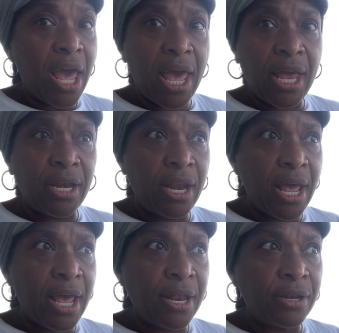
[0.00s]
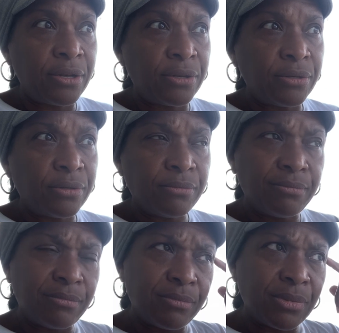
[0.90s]
and and
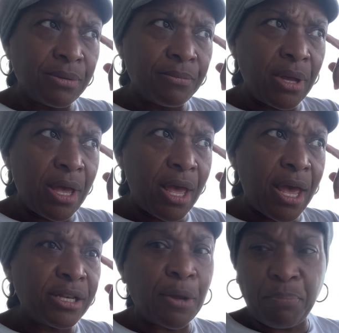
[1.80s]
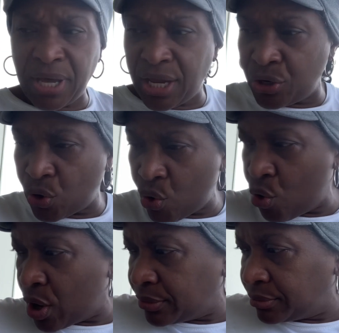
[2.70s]
and depend
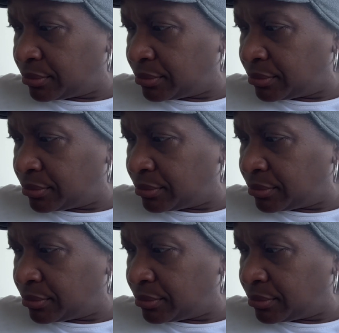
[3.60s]
on